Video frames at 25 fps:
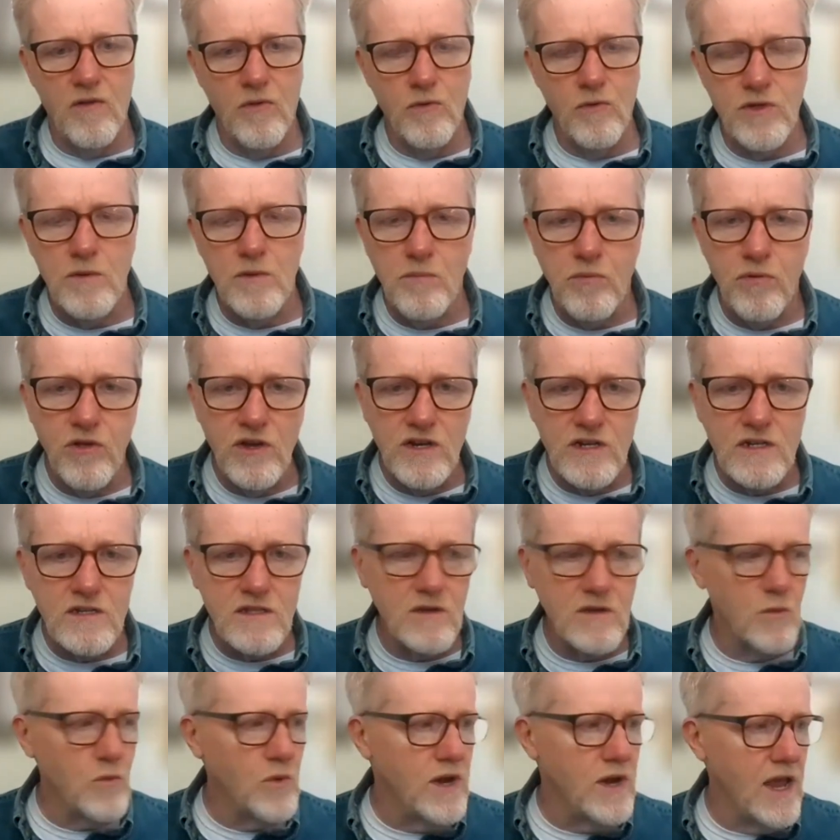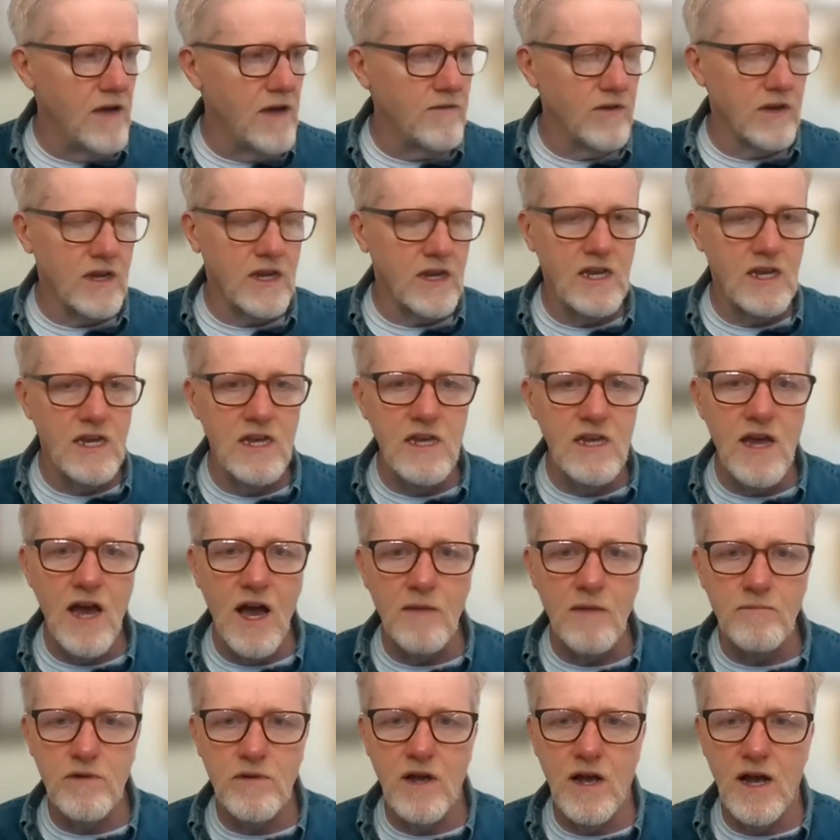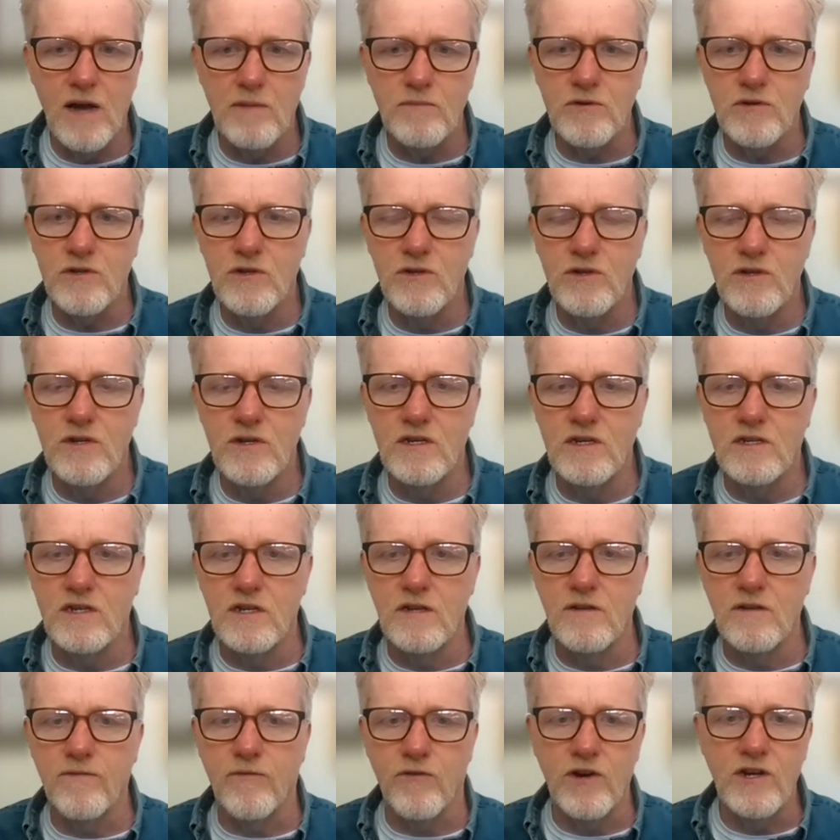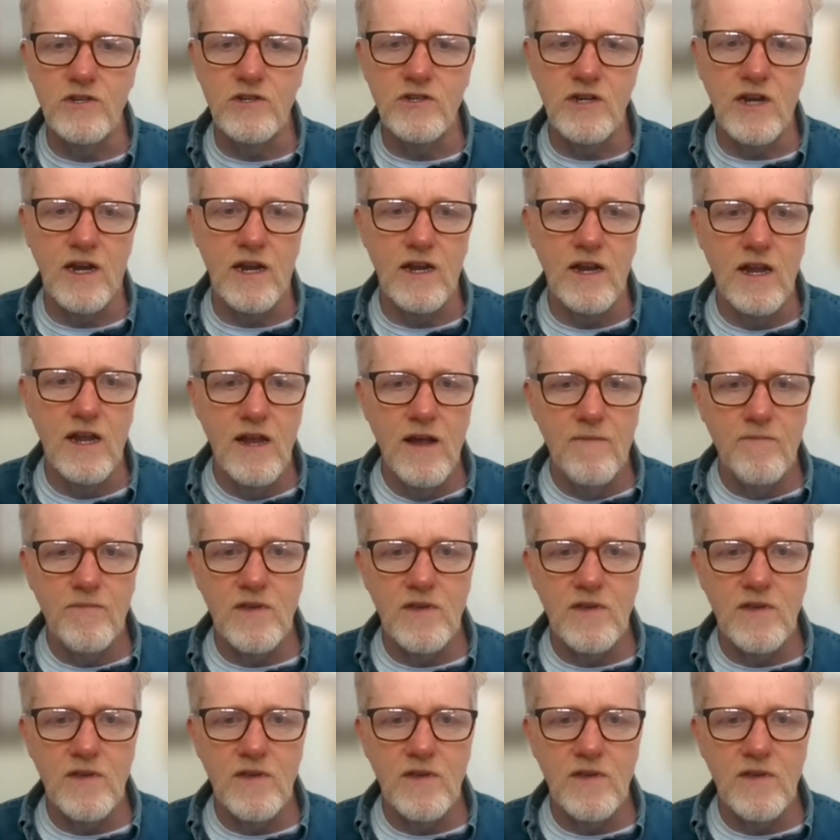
the place that we have a key op- opportunity to differentiate